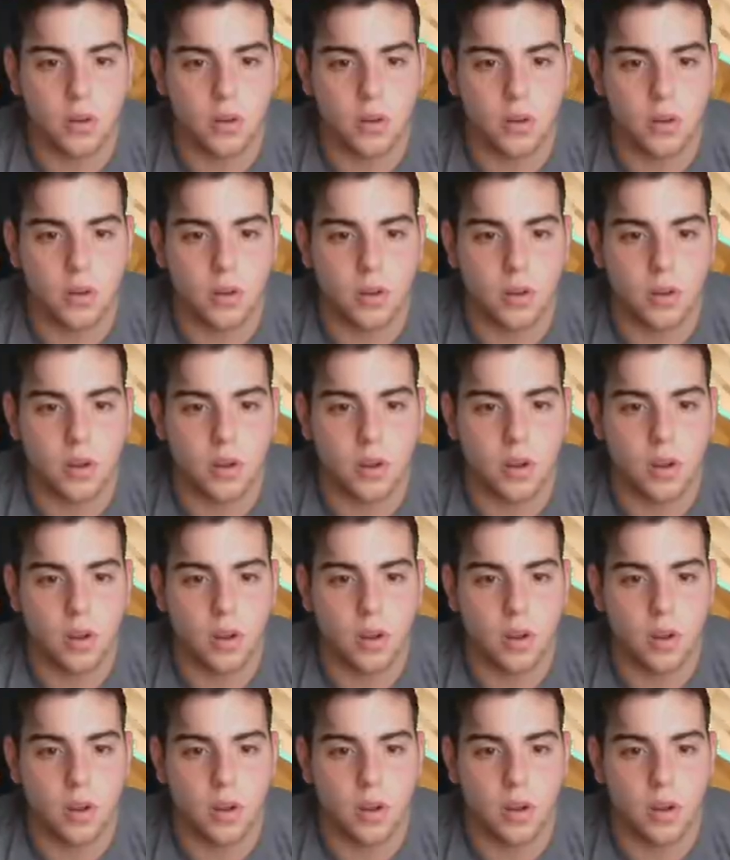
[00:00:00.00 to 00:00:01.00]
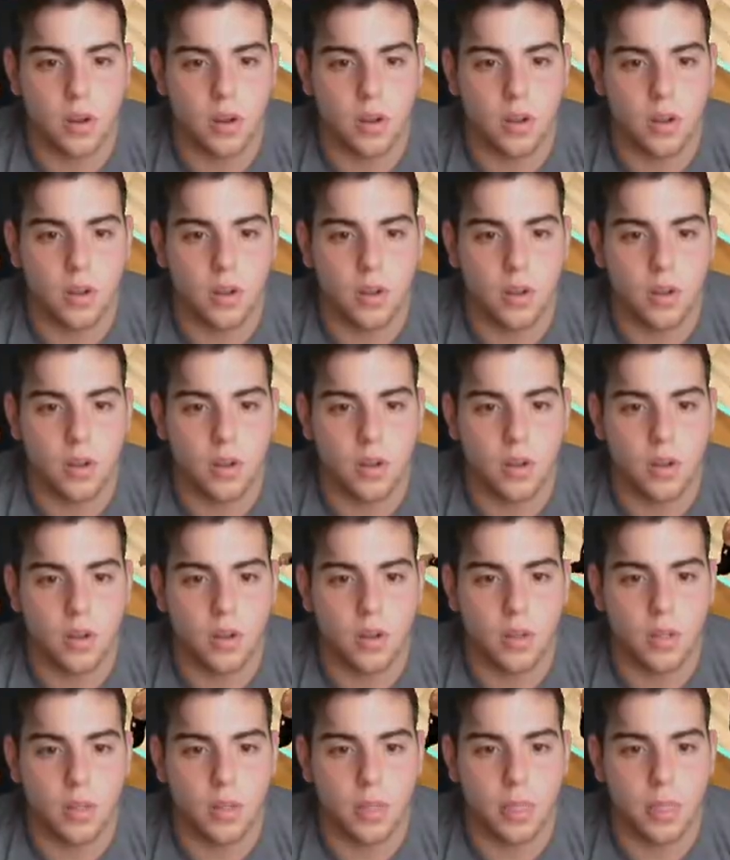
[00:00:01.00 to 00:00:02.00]

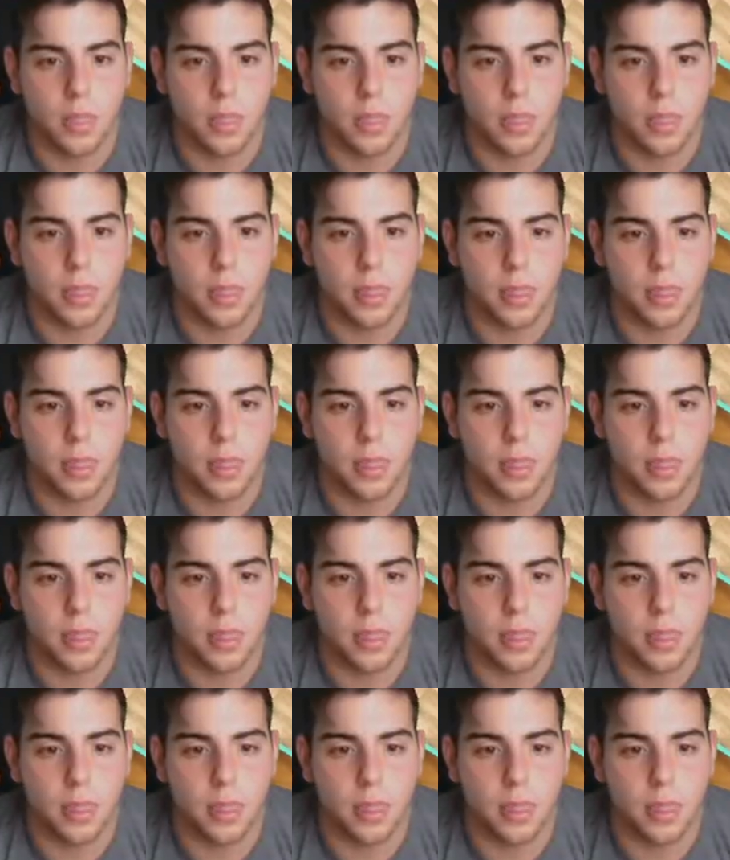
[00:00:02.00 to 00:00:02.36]
(silence)